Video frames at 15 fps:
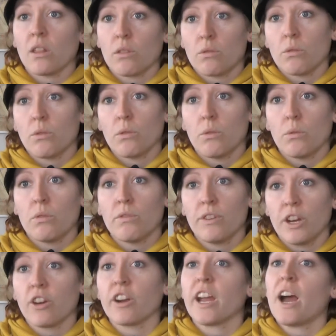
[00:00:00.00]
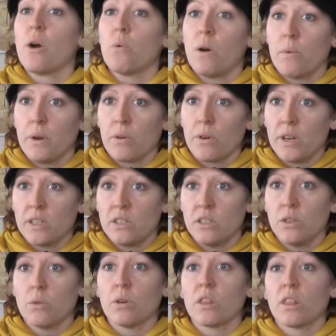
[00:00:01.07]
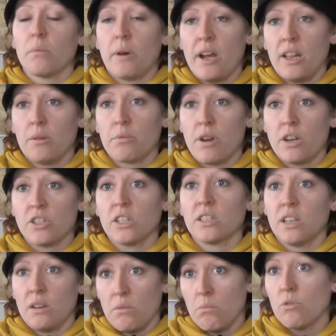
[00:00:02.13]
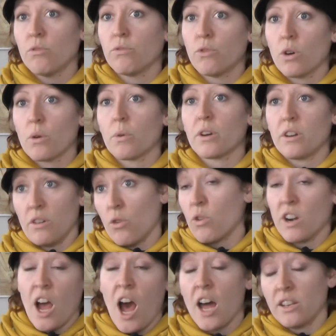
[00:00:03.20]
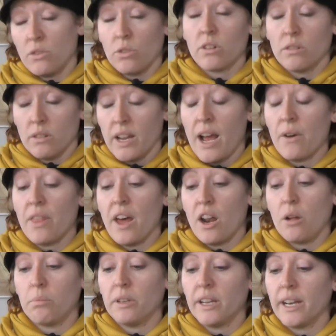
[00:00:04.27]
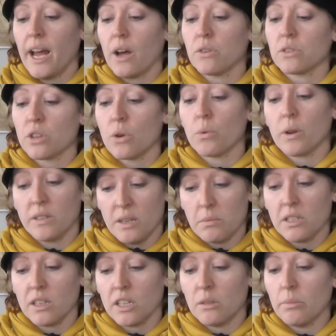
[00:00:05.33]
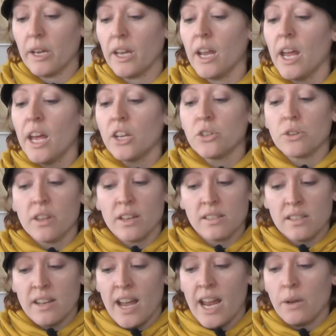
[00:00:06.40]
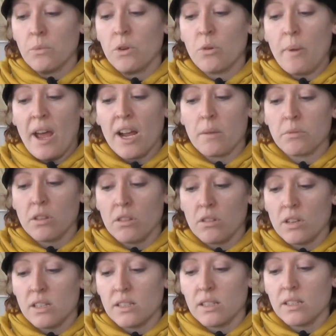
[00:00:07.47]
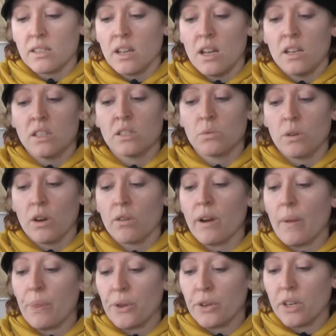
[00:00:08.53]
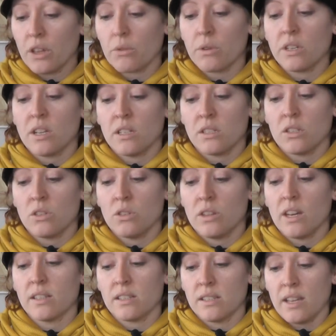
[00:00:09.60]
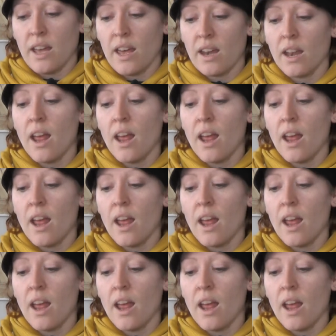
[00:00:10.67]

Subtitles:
through figuring out what we were going to do with the pilot project and move forward or not, or how that all played out. So we dipped a little bit. 2009 we were back up to 36 tons. We were around 33 tons in 2010,